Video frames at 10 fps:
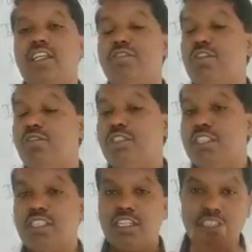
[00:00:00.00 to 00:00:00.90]
If you
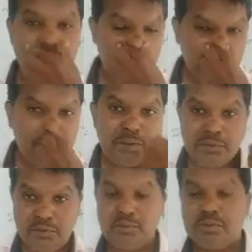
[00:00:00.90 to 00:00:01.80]
visit the
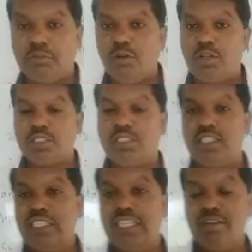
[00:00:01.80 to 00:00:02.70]
forts,
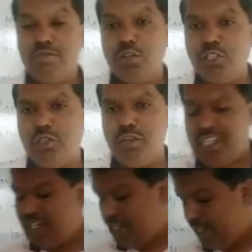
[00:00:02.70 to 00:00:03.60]
in that forts you will
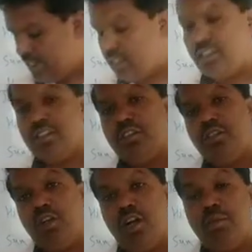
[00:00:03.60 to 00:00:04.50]
get there
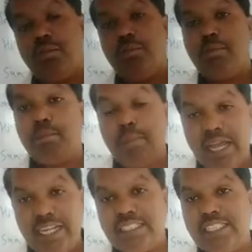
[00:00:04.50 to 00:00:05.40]

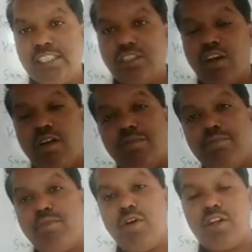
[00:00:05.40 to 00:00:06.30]
palaces
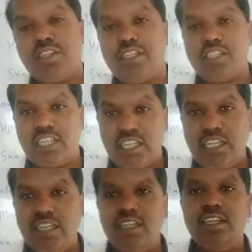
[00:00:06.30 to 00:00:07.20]
for their
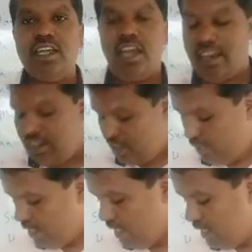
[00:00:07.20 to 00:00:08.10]
king and
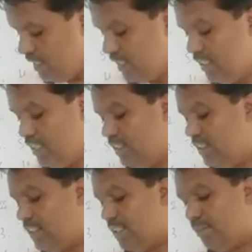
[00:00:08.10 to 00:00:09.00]
queens,
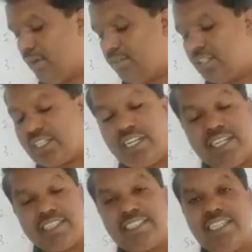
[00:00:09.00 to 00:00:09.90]
some of the
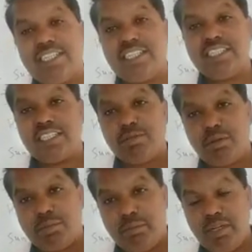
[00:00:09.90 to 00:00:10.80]
trading centers, some
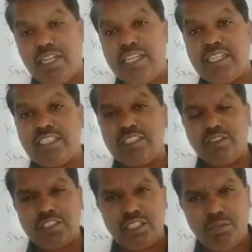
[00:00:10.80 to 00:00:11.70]
of the buildings,
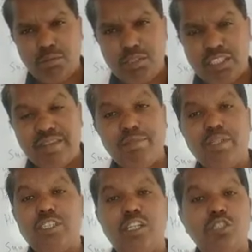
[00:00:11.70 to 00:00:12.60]
even some of the
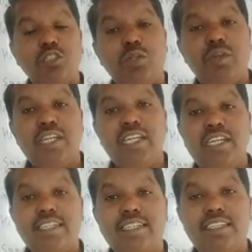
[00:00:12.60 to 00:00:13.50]
temples also you will
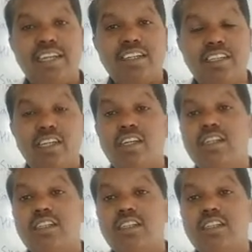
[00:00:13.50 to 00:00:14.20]
get in that the